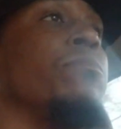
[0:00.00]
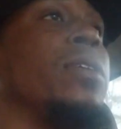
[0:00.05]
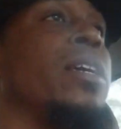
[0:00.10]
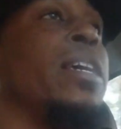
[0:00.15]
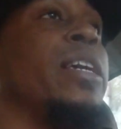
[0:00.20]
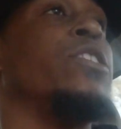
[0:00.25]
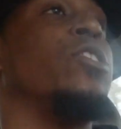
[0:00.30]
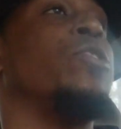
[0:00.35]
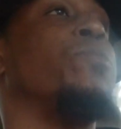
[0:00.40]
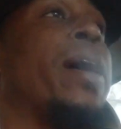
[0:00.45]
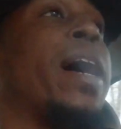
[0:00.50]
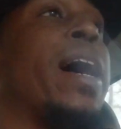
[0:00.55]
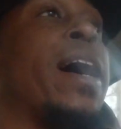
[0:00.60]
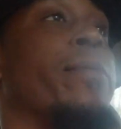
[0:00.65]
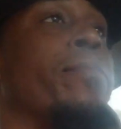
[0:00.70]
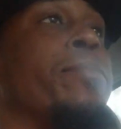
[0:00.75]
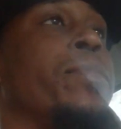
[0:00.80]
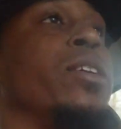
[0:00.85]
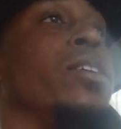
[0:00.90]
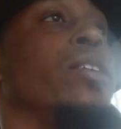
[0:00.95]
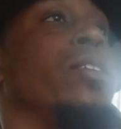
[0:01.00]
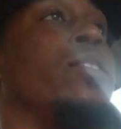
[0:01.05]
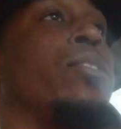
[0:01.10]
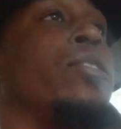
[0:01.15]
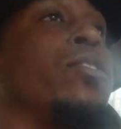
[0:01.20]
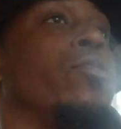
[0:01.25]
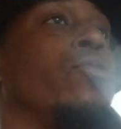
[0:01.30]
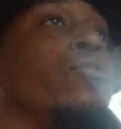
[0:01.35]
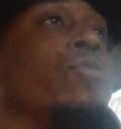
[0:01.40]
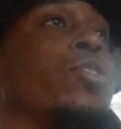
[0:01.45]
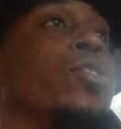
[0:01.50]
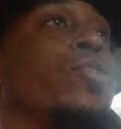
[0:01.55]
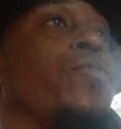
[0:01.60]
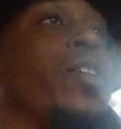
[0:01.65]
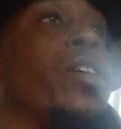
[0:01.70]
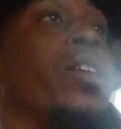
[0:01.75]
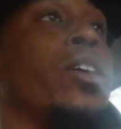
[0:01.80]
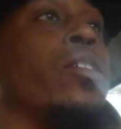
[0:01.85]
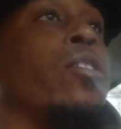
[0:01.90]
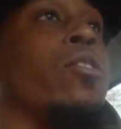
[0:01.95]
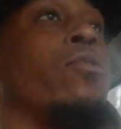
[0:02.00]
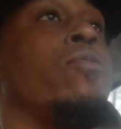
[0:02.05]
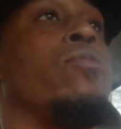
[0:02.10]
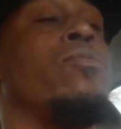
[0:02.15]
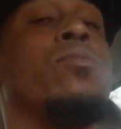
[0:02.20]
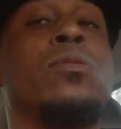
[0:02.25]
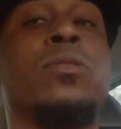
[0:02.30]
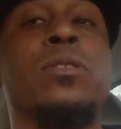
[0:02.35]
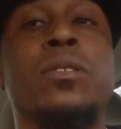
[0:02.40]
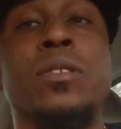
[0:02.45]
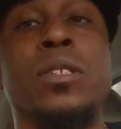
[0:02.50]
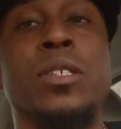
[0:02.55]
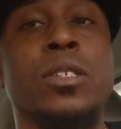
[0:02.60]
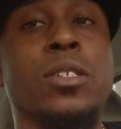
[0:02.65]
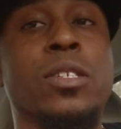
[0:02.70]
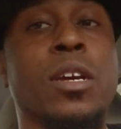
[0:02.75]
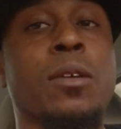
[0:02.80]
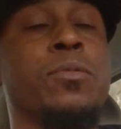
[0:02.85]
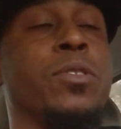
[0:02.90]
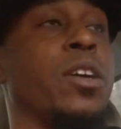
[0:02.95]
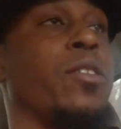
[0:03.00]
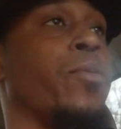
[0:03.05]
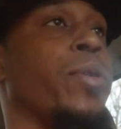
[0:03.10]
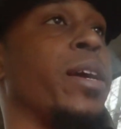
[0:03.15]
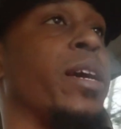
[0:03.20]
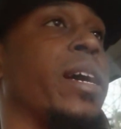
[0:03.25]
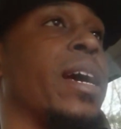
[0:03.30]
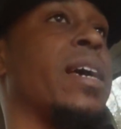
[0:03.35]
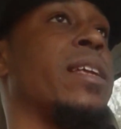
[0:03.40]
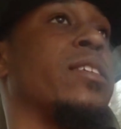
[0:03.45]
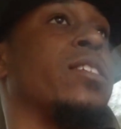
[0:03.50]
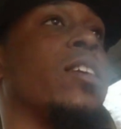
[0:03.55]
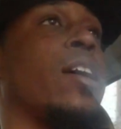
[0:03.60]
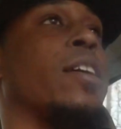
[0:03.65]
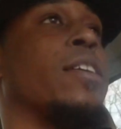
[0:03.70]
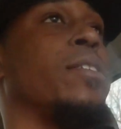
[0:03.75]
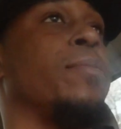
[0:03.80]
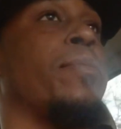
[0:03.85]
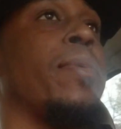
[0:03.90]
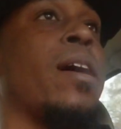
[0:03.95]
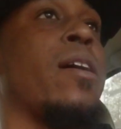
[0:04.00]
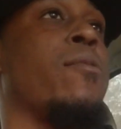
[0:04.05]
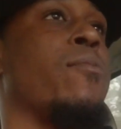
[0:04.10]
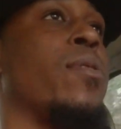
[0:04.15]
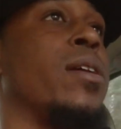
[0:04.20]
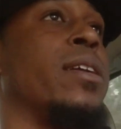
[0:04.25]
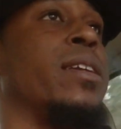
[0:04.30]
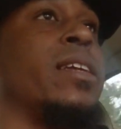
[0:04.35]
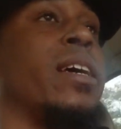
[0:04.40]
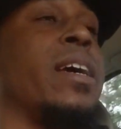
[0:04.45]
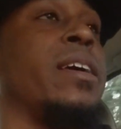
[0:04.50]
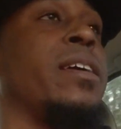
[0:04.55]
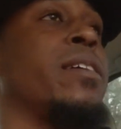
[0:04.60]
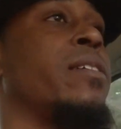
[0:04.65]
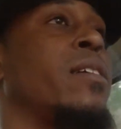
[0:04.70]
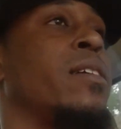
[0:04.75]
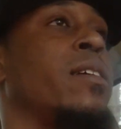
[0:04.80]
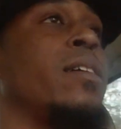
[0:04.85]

He inspired me to do this video, just a subject we had got to talking about one day.